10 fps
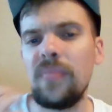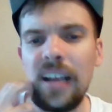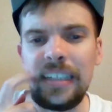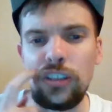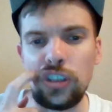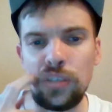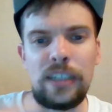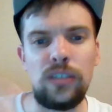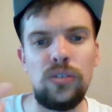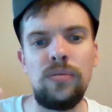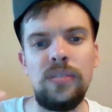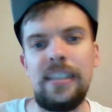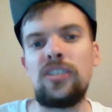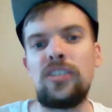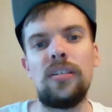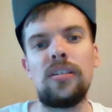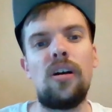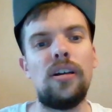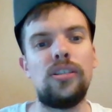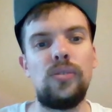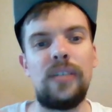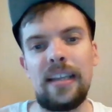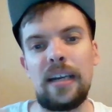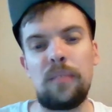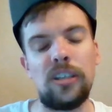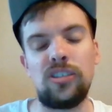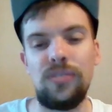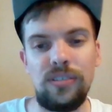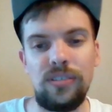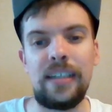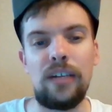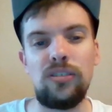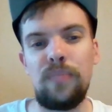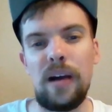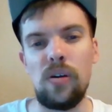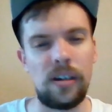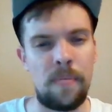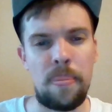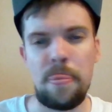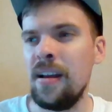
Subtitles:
and they just make you discard a card to get like plus 3000 power.